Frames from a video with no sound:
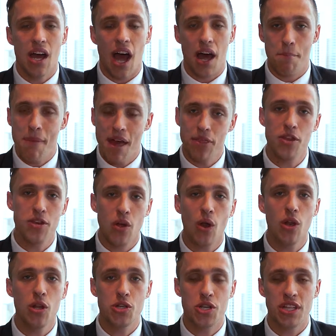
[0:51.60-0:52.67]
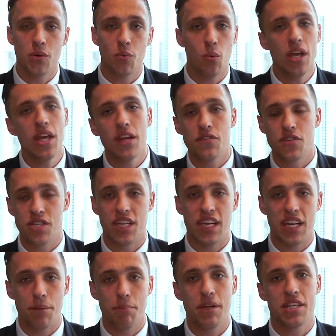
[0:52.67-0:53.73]
a methodology that we have
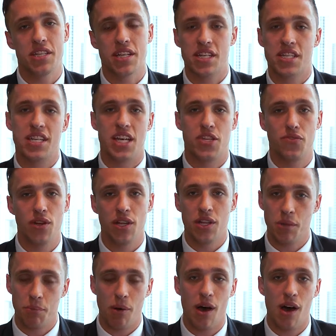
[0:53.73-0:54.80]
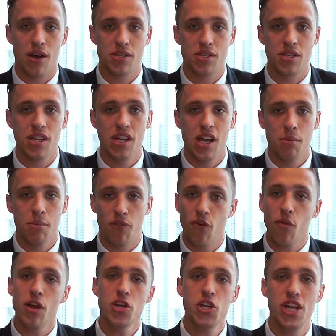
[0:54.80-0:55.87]
seen be successful in the past.
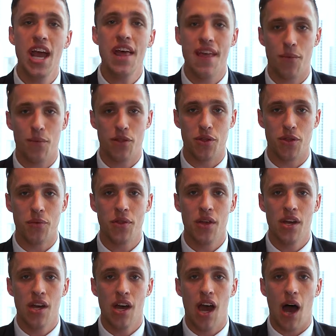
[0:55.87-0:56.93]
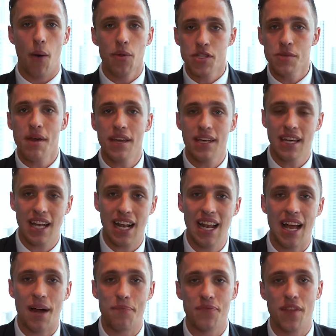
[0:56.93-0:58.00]
Before I share that with you, I want to make it
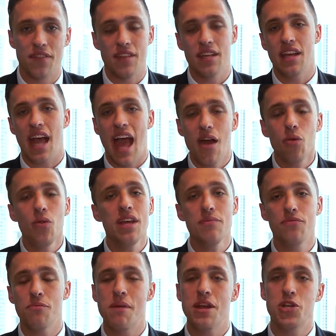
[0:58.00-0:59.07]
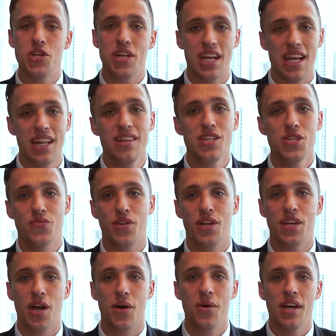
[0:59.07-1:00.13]
clear that all the information in this
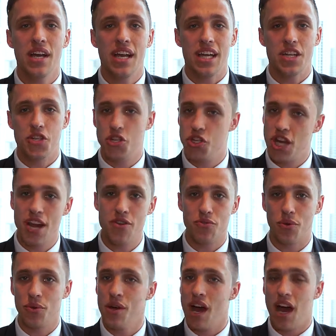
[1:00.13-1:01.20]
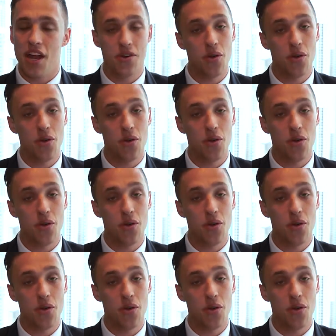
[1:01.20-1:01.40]
video is general and